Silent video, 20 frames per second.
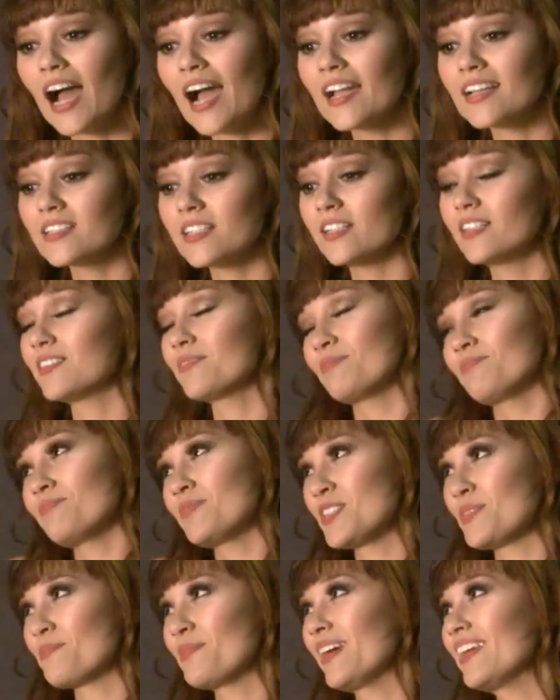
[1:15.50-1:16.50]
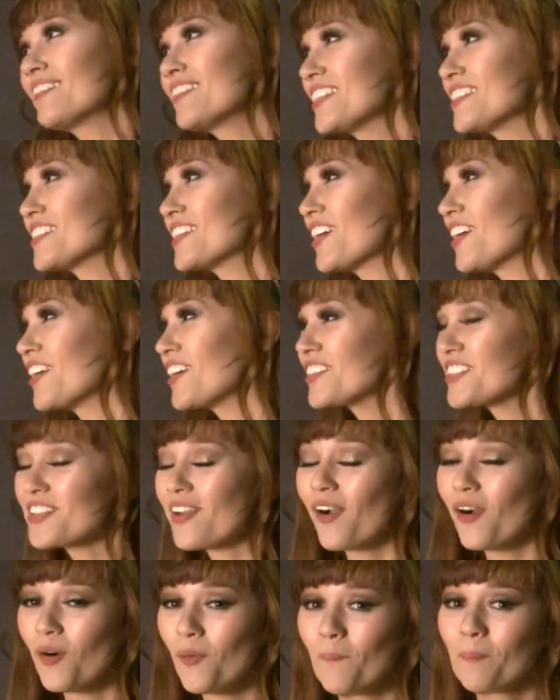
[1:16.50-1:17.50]
I didn't submit this year,
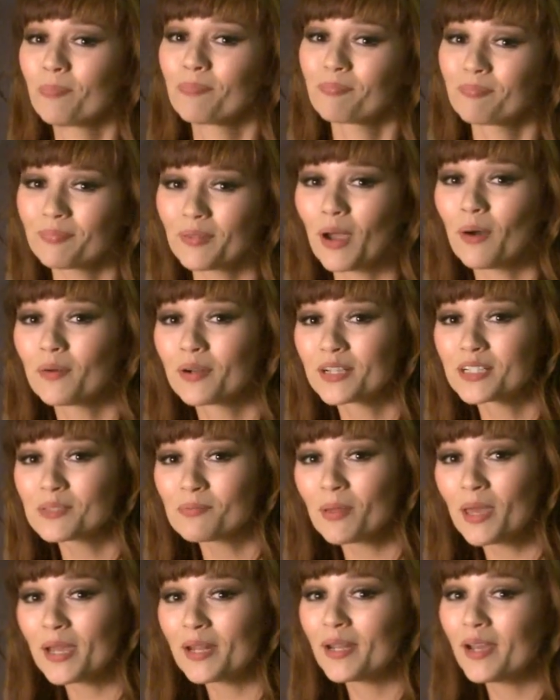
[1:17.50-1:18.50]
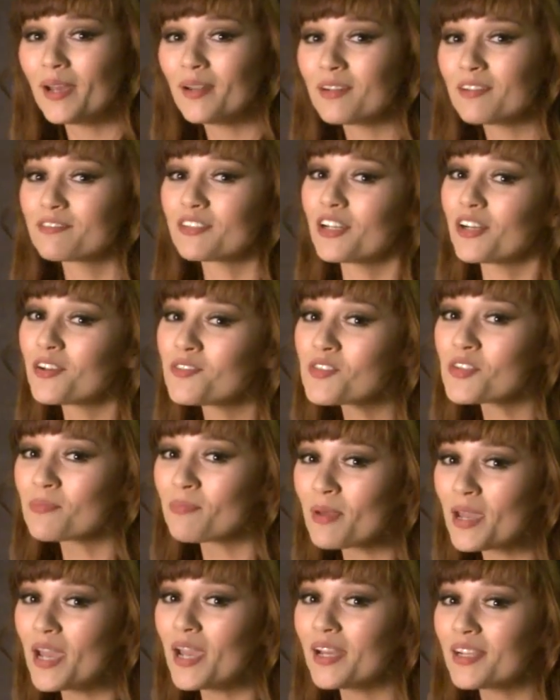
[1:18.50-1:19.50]
so that would explain it. If you don't
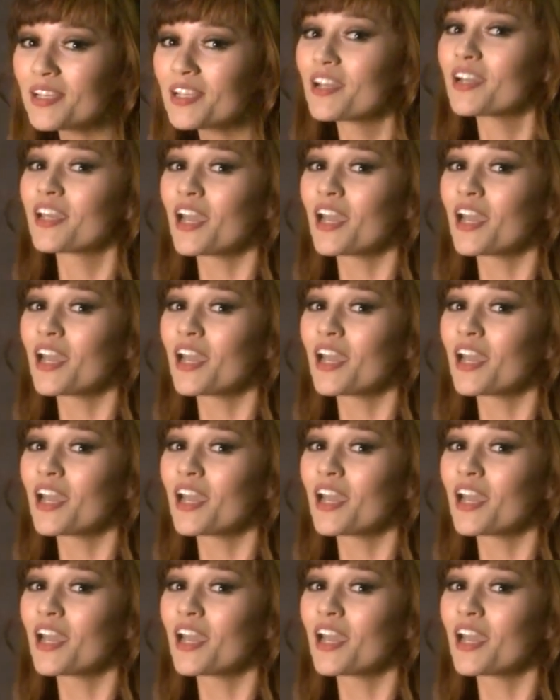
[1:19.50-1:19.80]
submit, you